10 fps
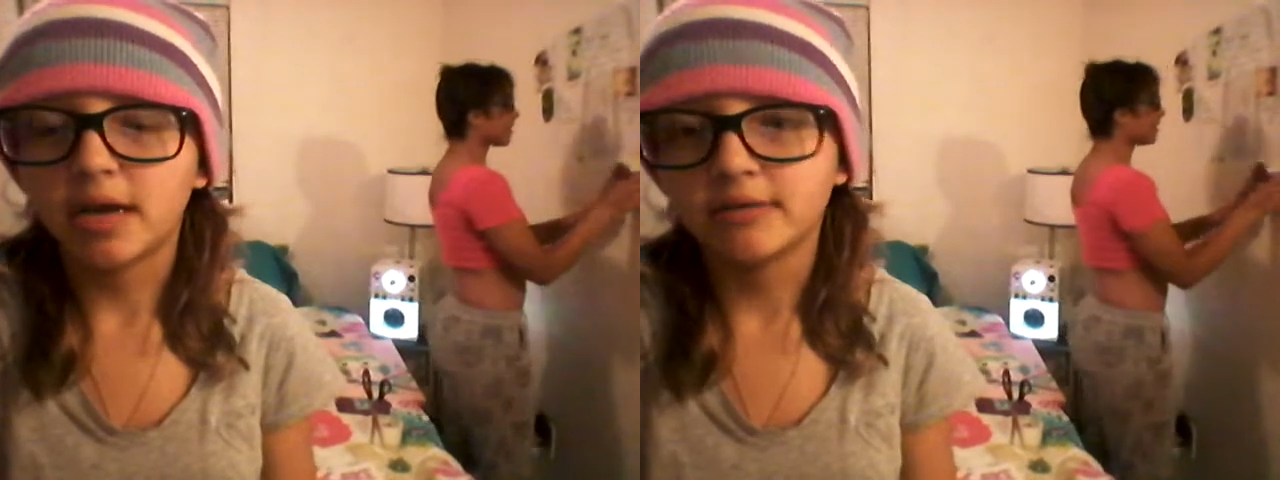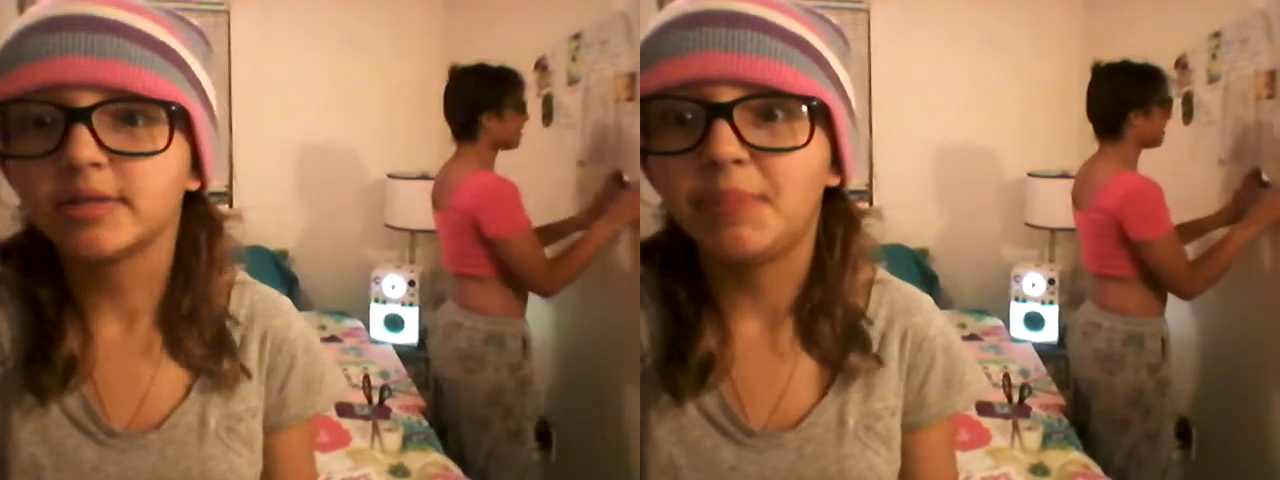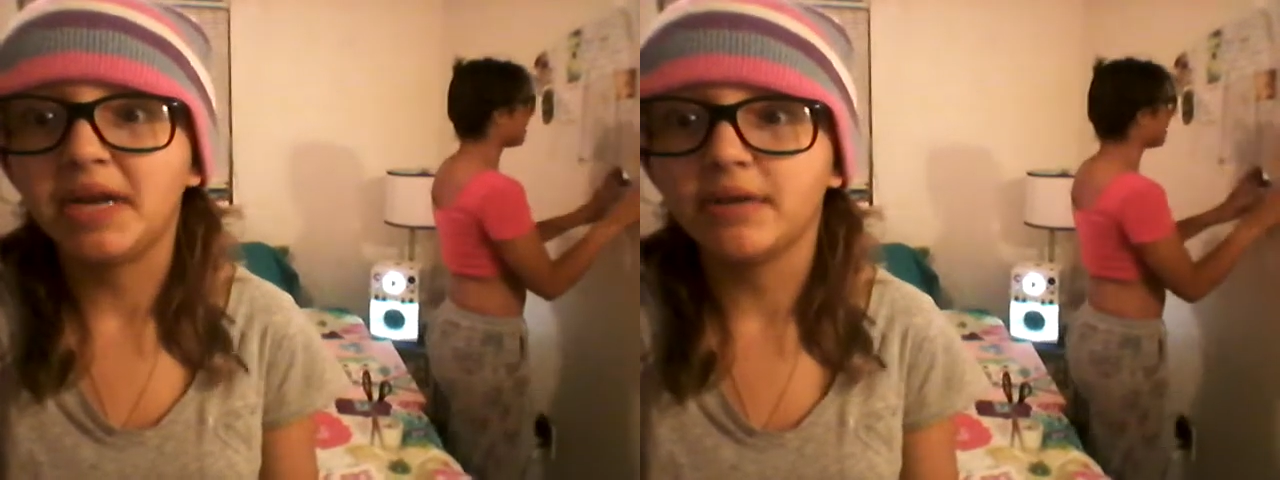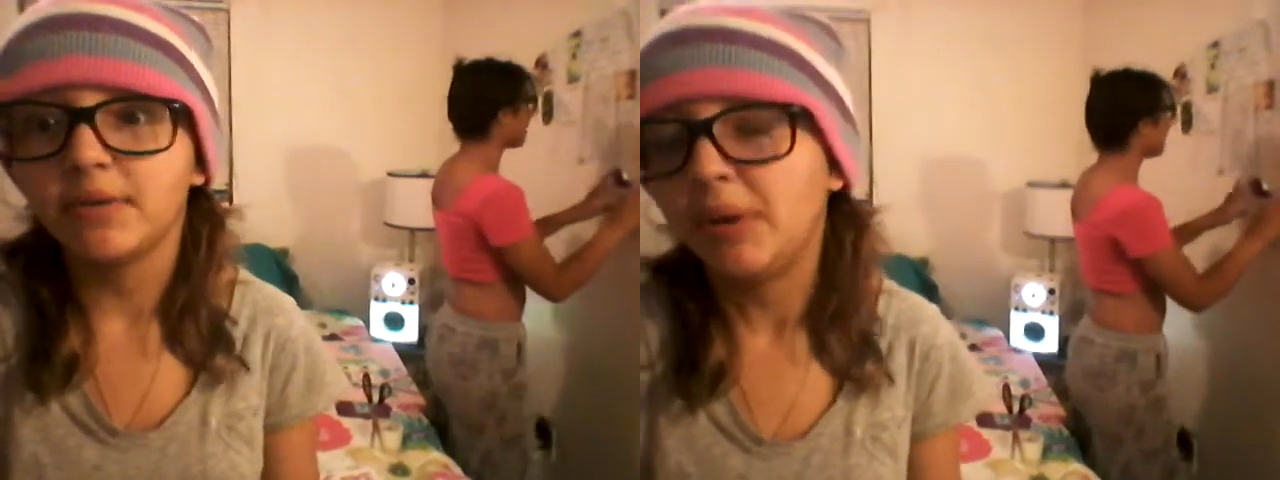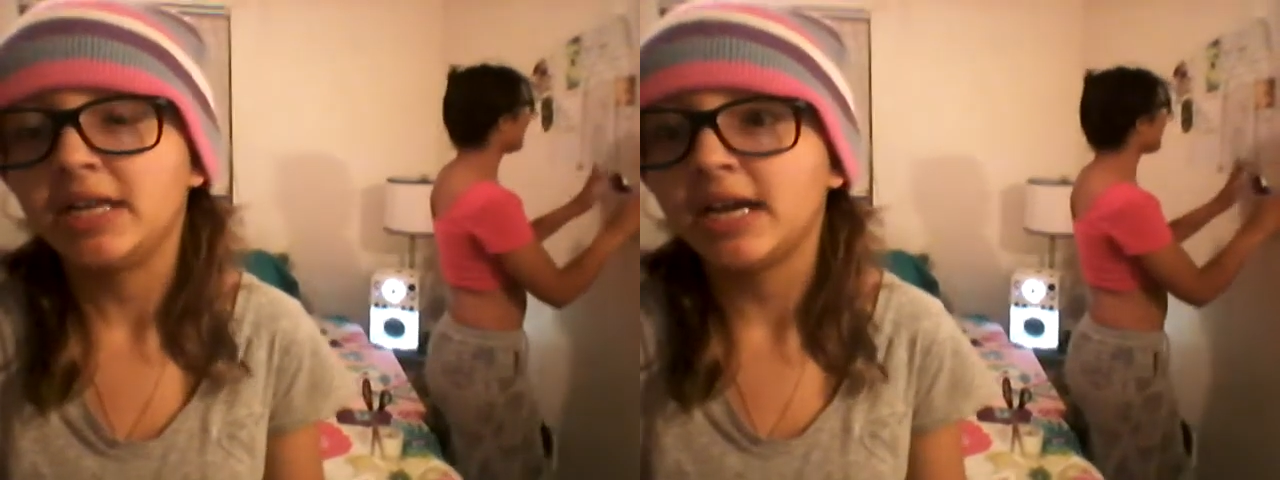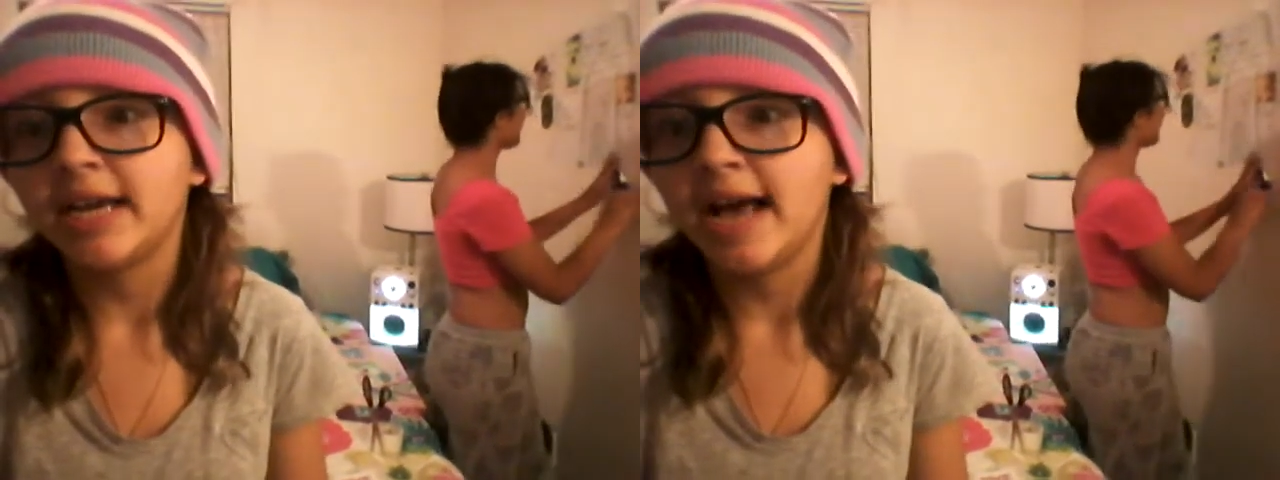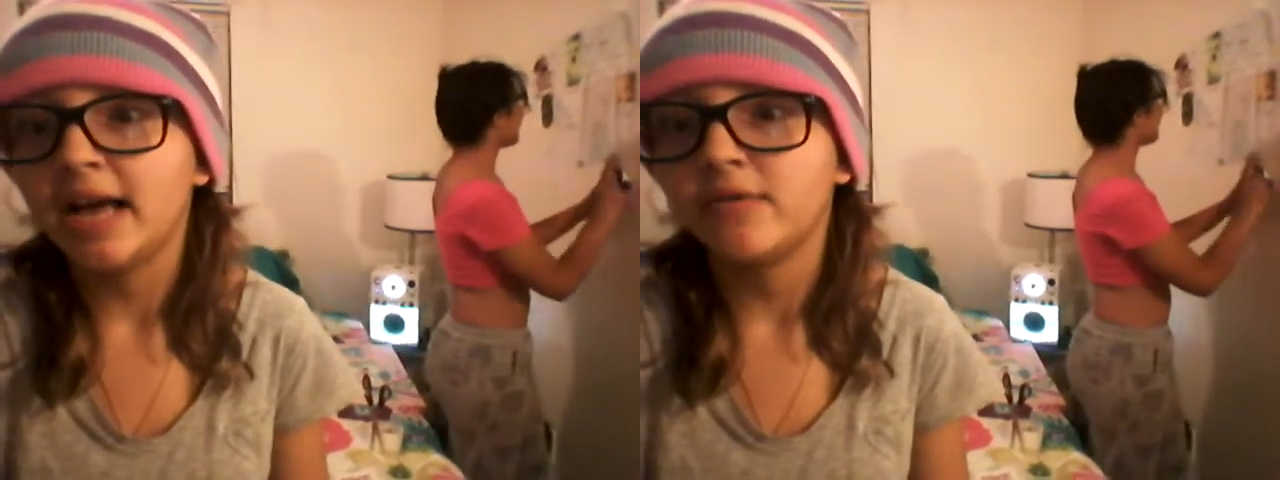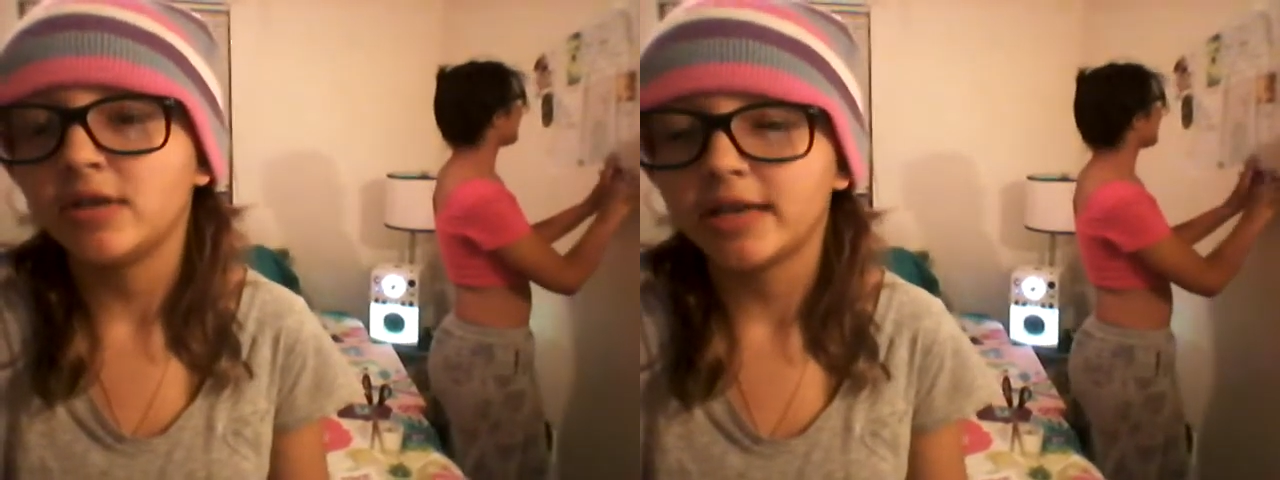I don't spend every penny I
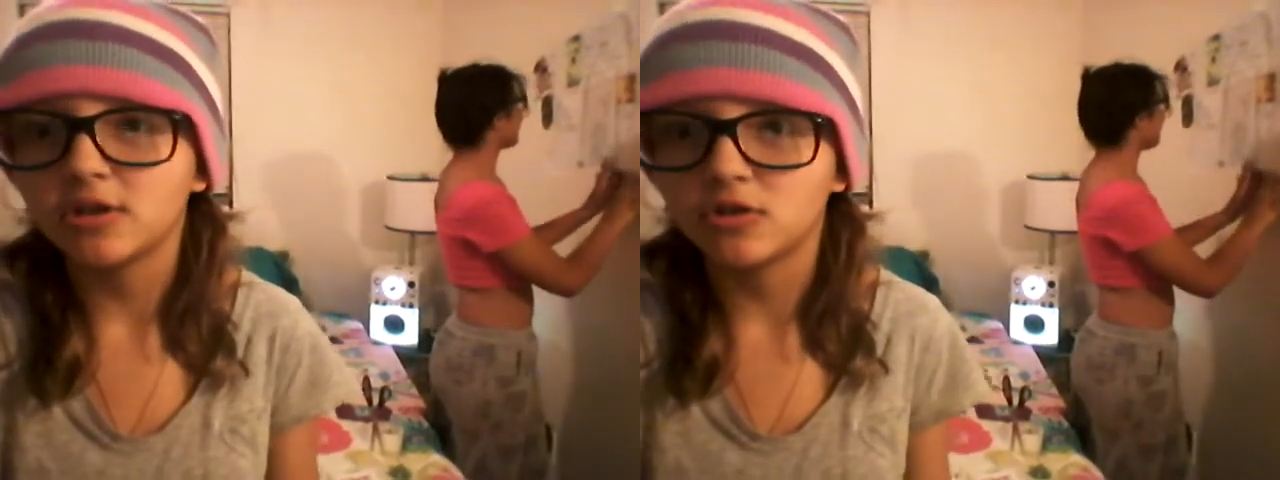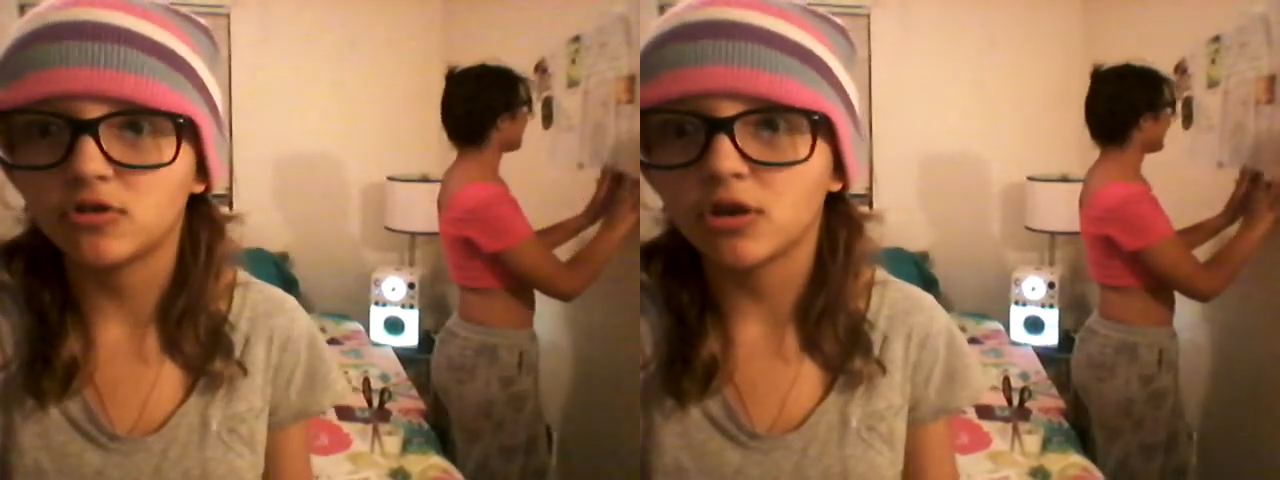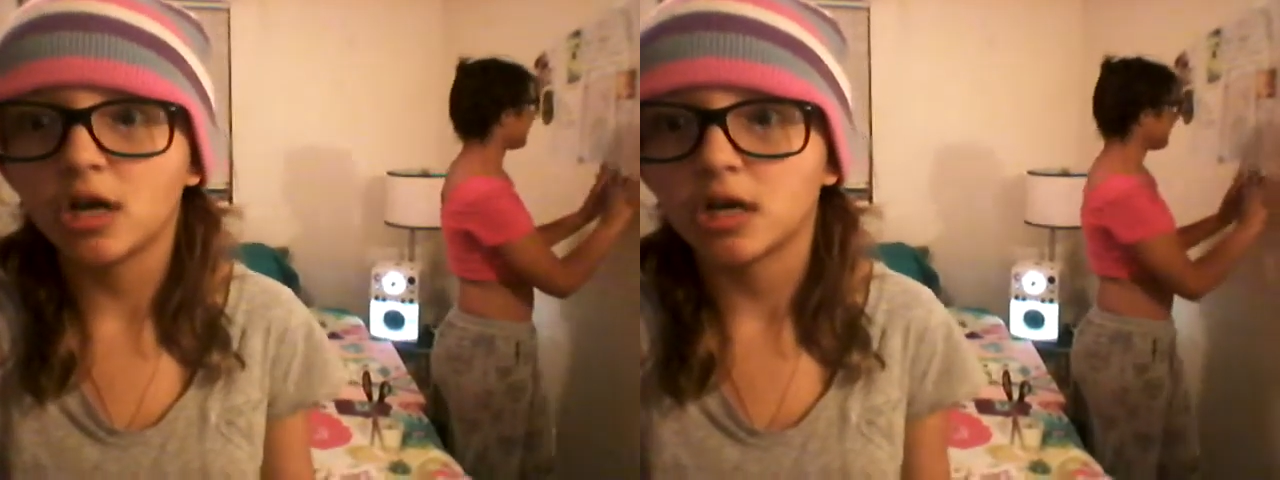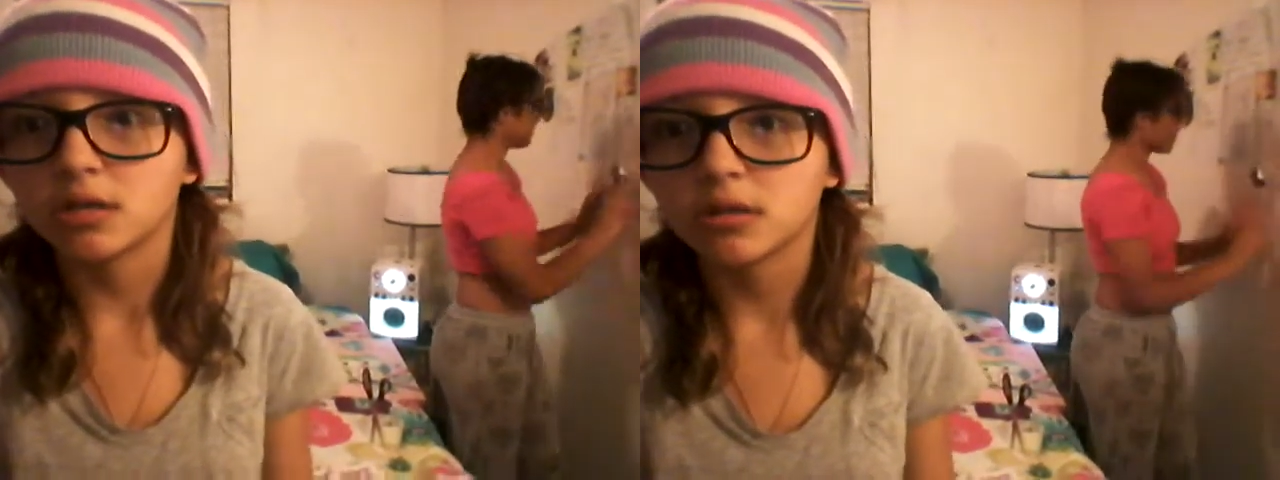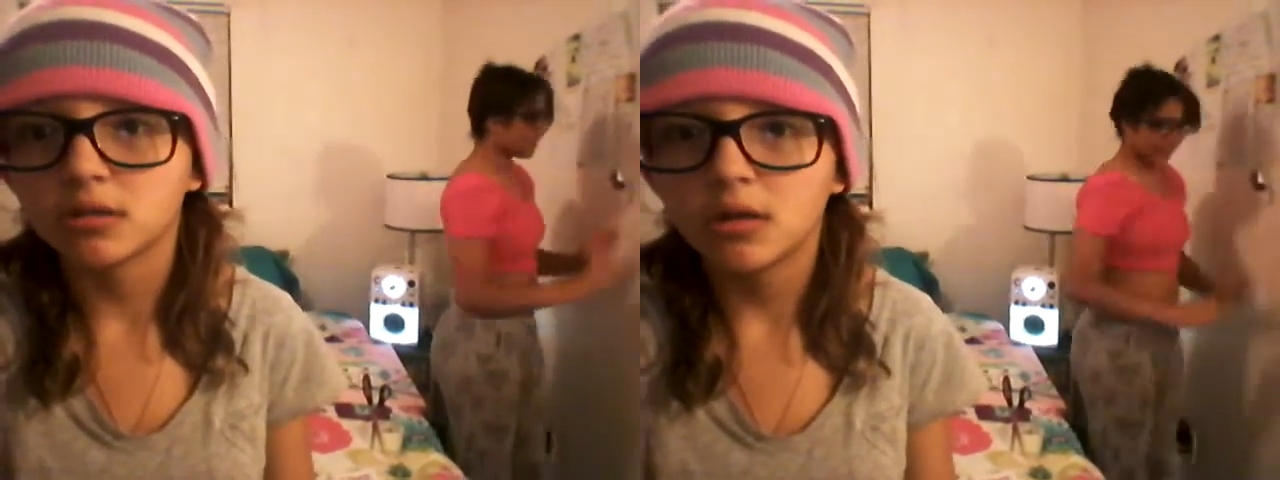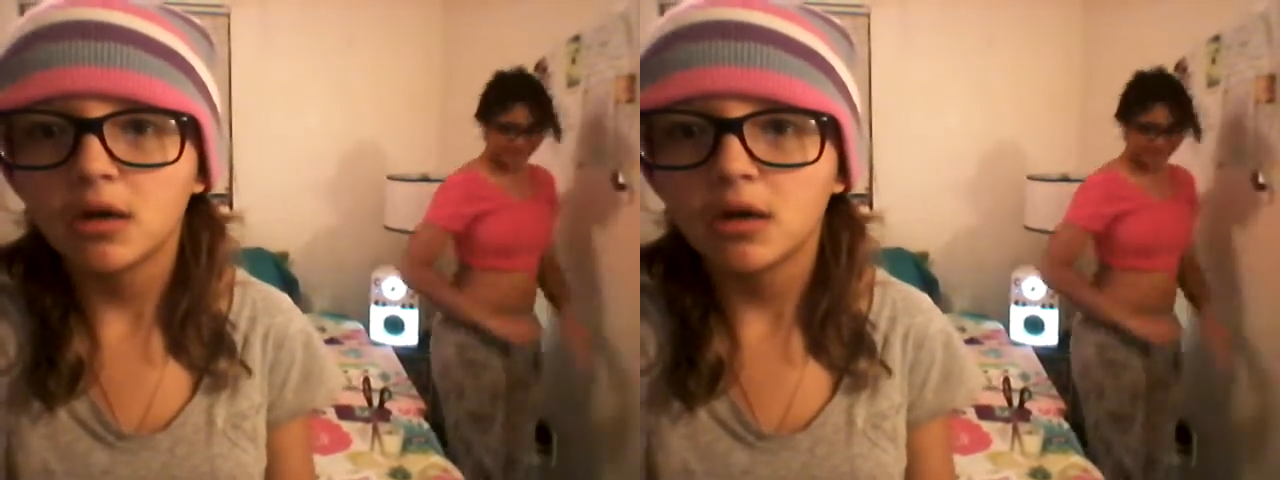have on like drugs